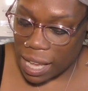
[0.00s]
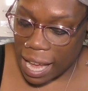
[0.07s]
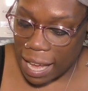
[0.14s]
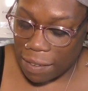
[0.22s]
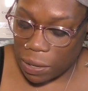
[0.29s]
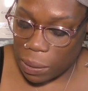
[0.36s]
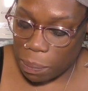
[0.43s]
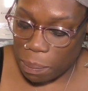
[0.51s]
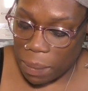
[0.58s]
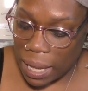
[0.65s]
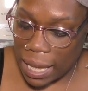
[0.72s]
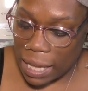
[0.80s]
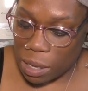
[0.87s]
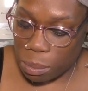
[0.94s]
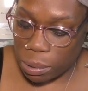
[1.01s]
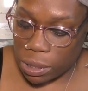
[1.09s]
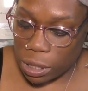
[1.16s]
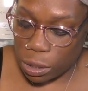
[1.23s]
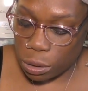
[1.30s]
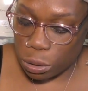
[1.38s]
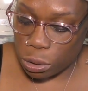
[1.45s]
having made a
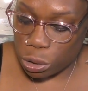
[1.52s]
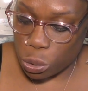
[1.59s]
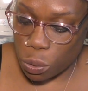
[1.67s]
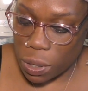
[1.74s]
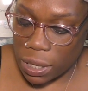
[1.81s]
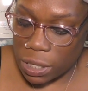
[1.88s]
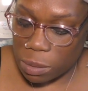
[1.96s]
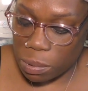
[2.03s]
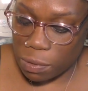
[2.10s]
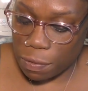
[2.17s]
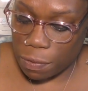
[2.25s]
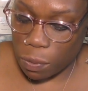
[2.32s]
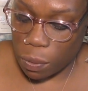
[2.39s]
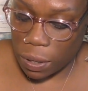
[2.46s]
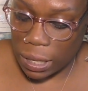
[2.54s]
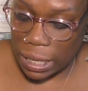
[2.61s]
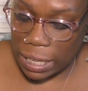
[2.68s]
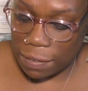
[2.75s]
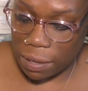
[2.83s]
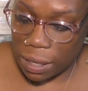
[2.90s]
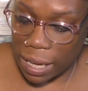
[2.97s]
particular choice before it
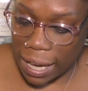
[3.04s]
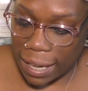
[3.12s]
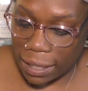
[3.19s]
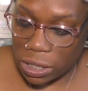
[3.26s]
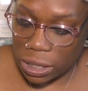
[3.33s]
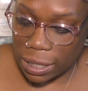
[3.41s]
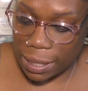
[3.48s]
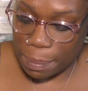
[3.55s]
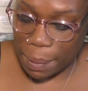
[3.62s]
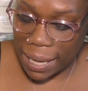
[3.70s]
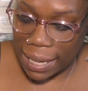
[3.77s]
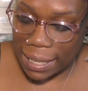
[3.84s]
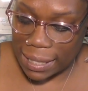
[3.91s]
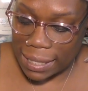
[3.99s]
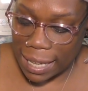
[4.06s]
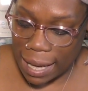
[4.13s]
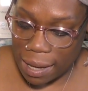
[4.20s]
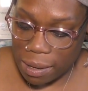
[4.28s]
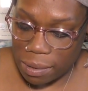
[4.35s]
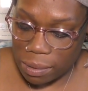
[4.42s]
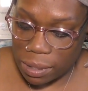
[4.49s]
even actually pans
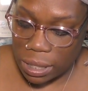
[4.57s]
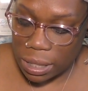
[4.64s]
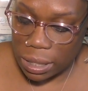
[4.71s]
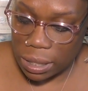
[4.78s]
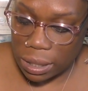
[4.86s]
out.